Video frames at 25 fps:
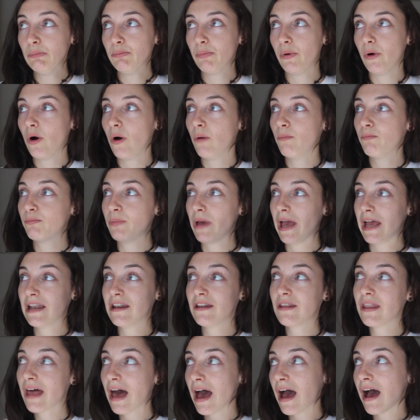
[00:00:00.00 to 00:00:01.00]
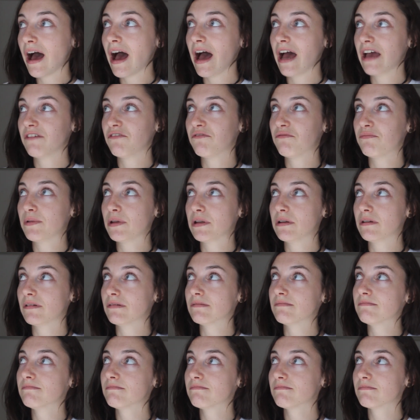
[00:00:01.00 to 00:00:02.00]
but in that I've
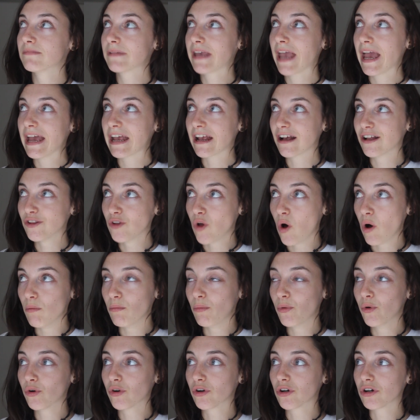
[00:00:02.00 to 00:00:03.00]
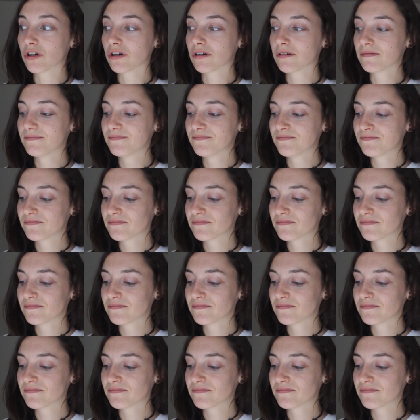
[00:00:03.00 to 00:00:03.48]
been getting a lot more